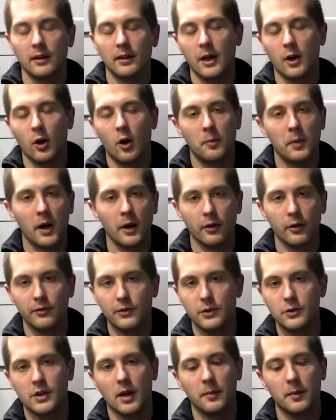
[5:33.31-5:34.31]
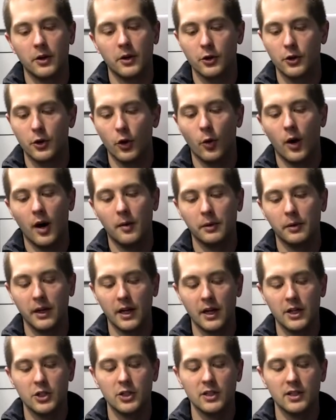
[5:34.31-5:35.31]
like all my reviews, I'm under no
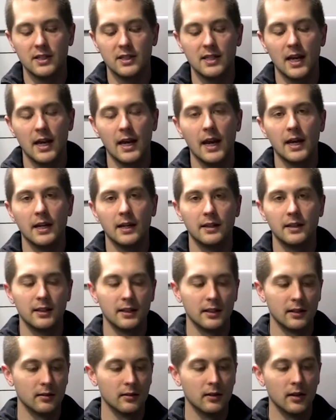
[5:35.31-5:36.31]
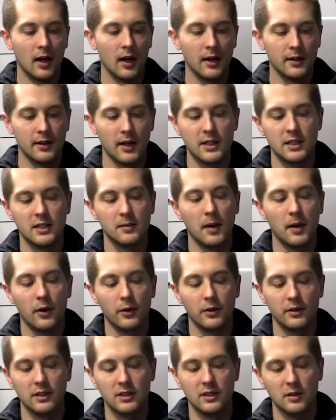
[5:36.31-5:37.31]
obligation to say anything nice about
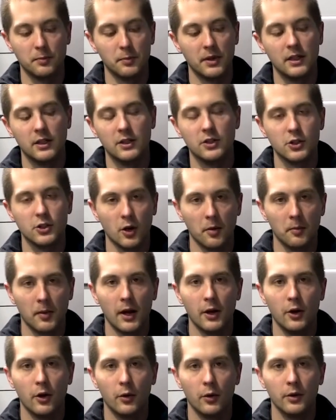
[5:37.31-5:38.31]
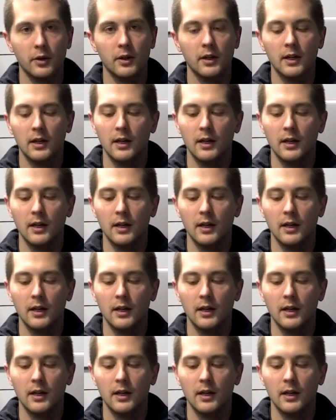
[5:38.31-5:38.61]
it. These opinions are my own.